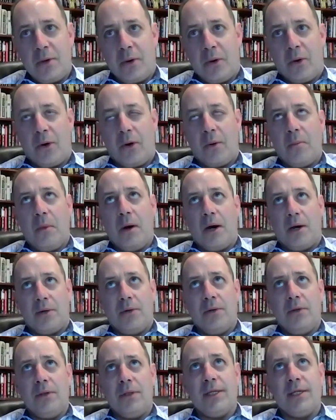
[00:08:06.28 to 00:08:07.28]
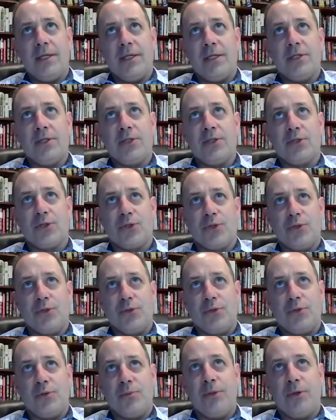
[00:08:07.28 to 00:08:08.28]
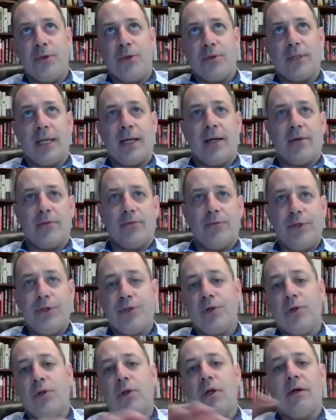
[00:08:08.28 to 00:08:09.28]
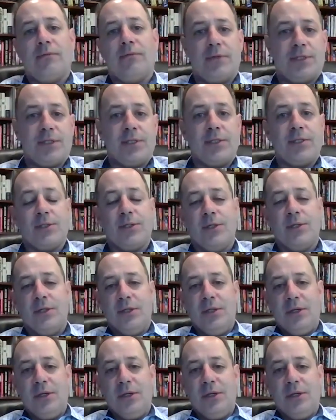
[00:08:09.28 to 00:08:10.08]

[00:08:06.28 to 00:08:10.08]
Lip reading: Our model is to build out regional offices.